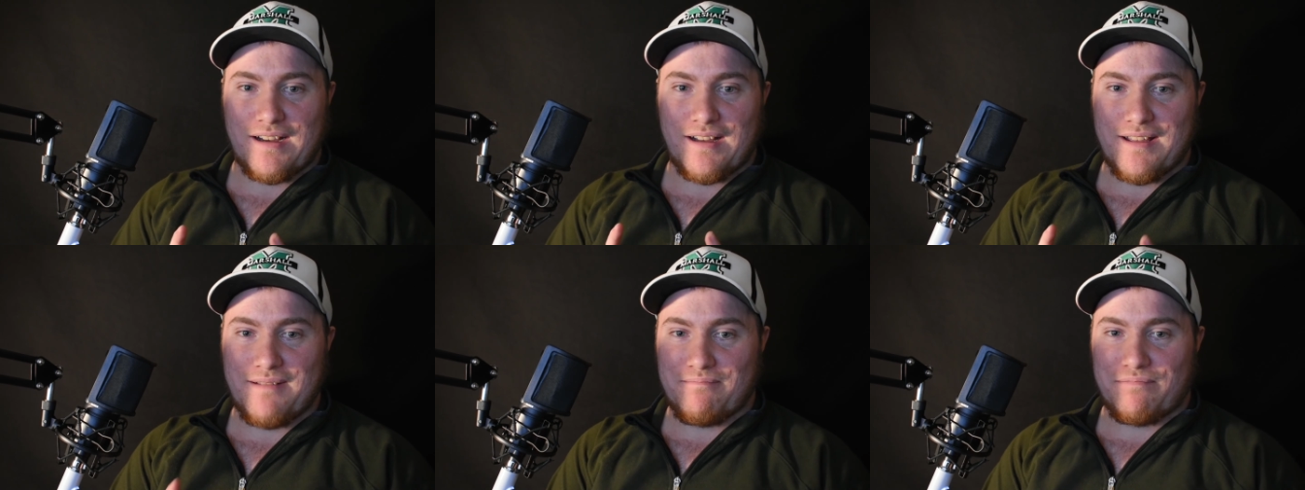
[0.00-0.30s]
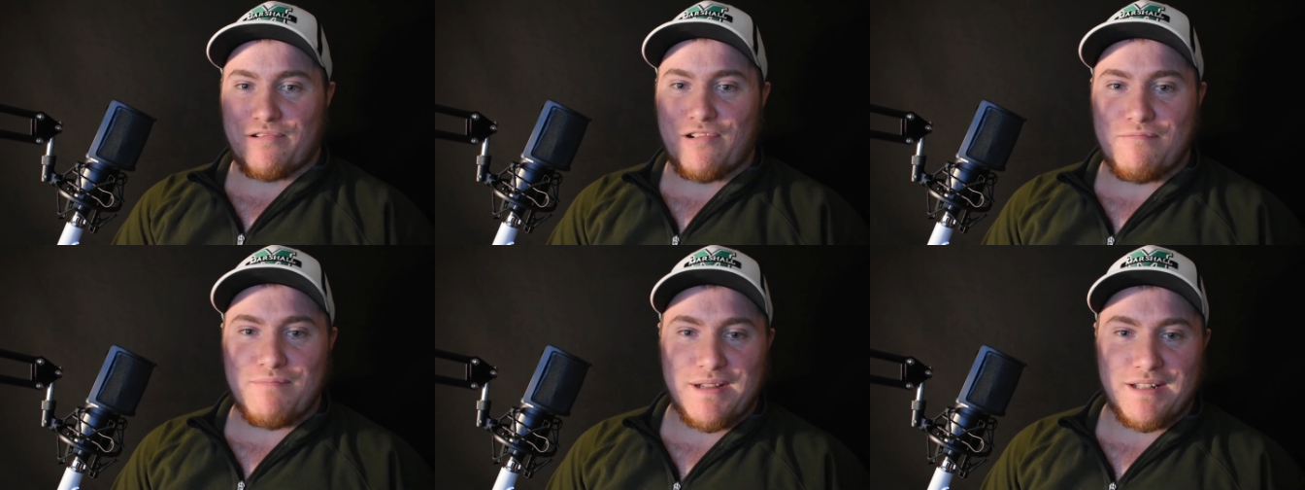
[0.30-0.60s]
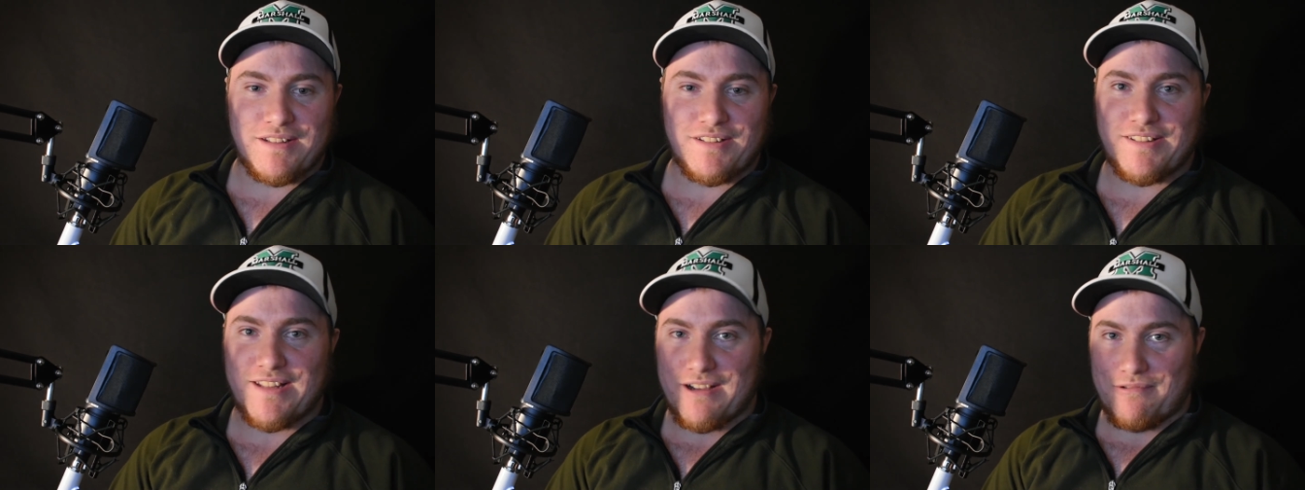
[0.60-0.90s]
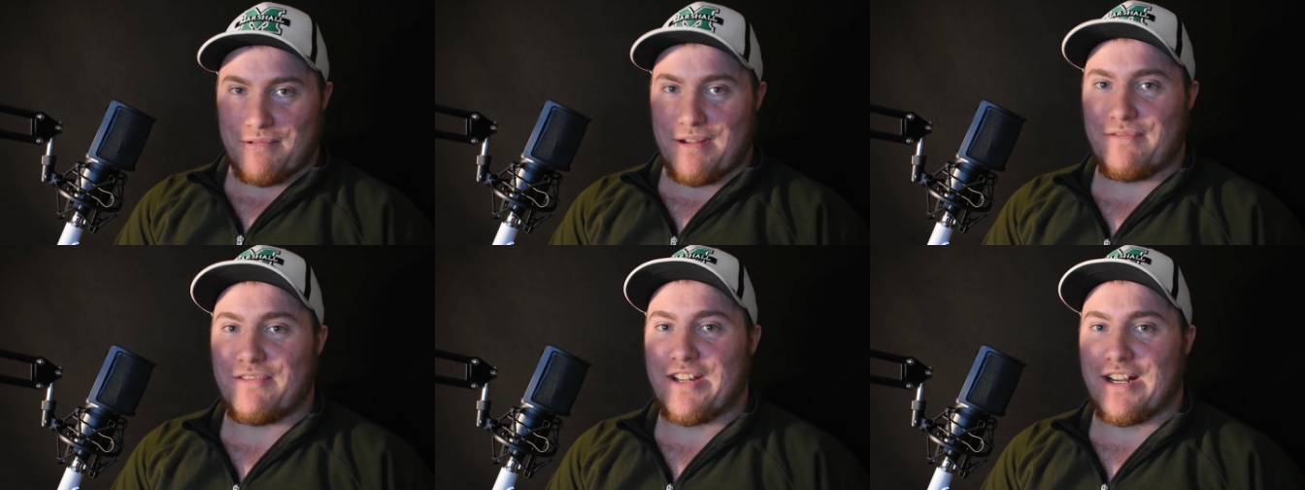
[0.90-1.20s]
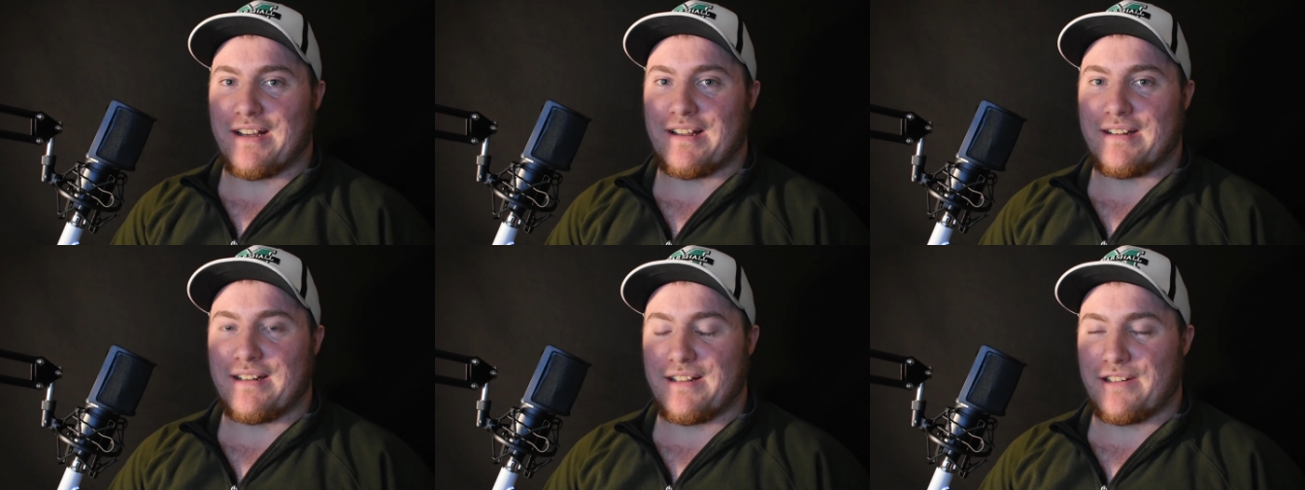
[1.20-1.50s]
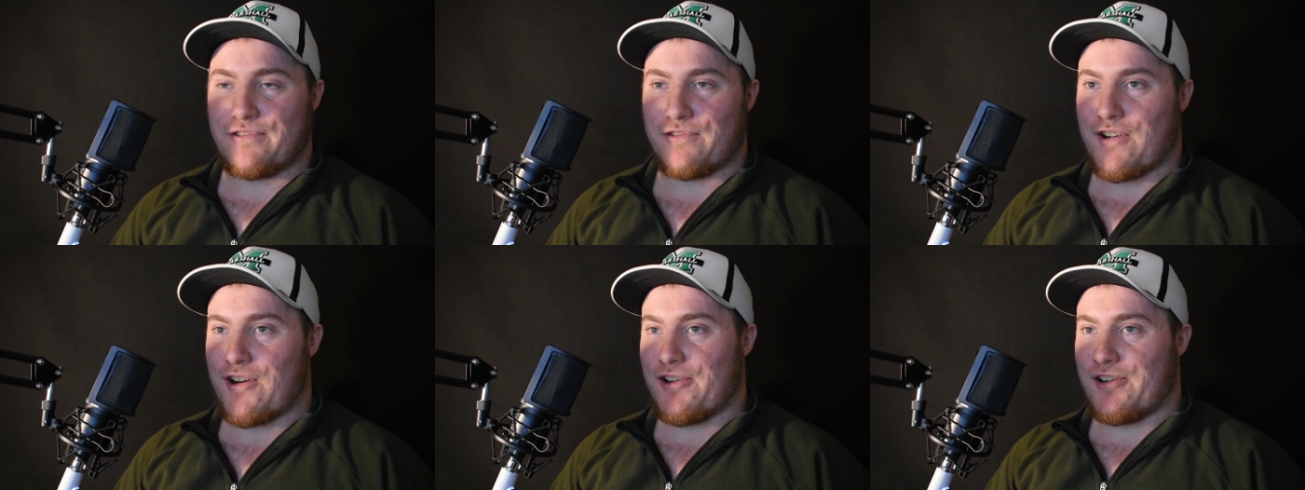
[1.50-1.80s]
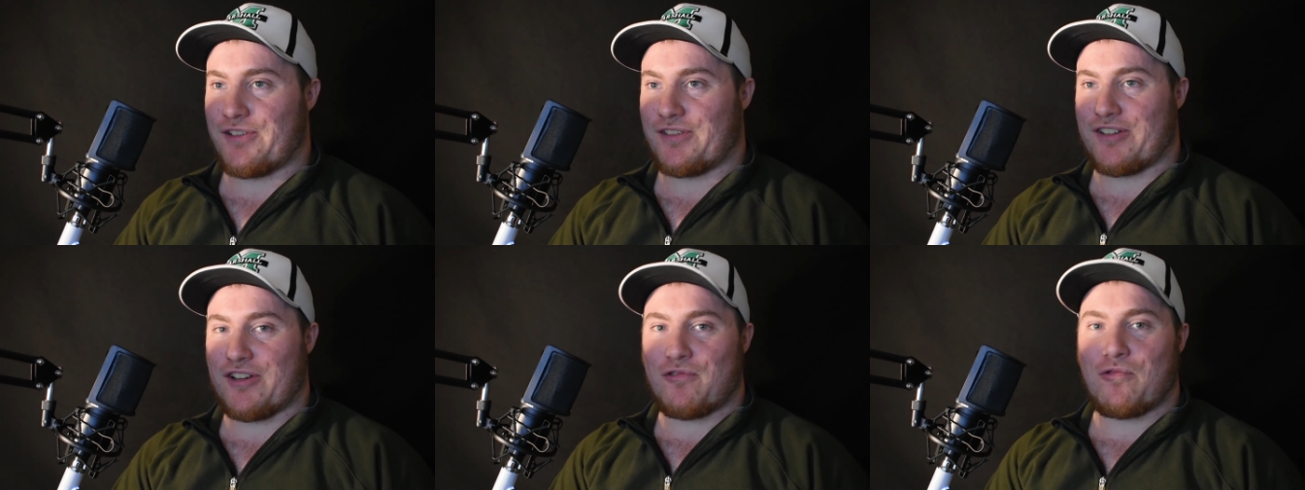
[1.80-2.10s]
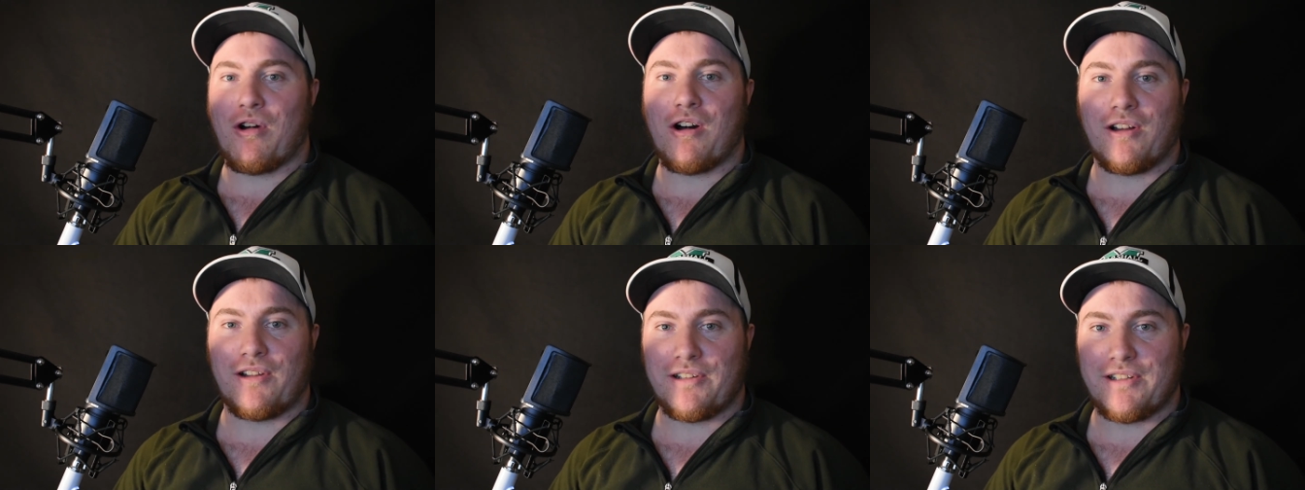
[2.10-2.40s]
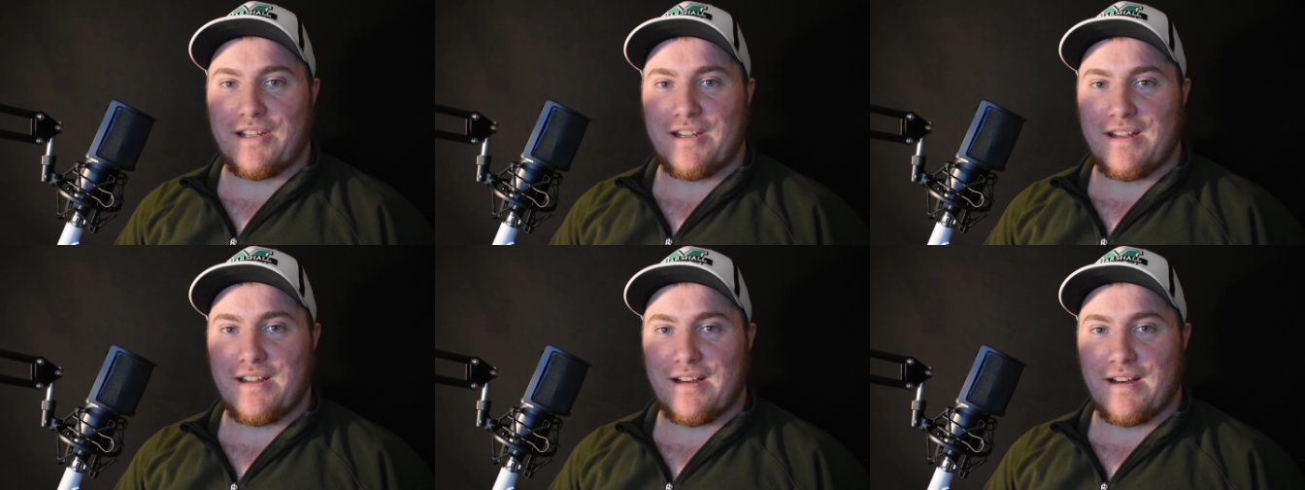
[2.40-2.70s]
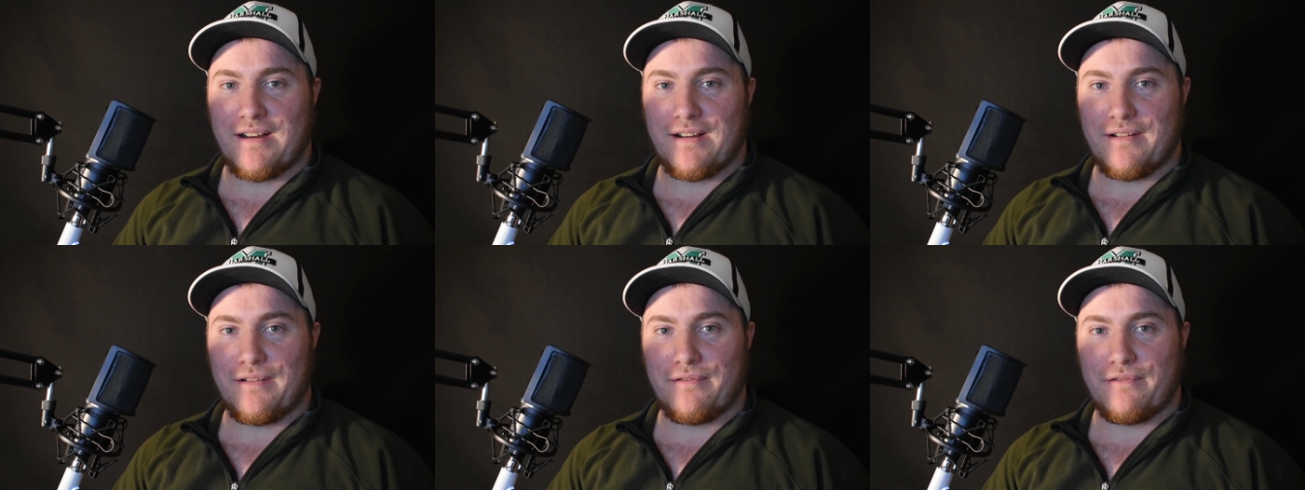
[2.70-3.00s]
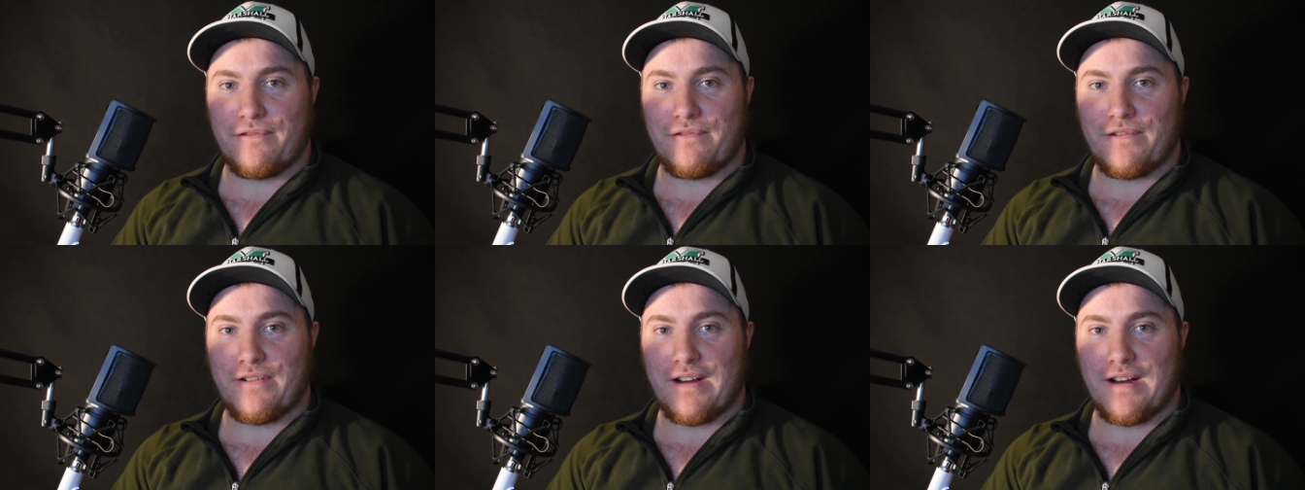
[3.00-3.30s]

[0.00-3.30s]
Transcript: improvements that we've done as far as the quality of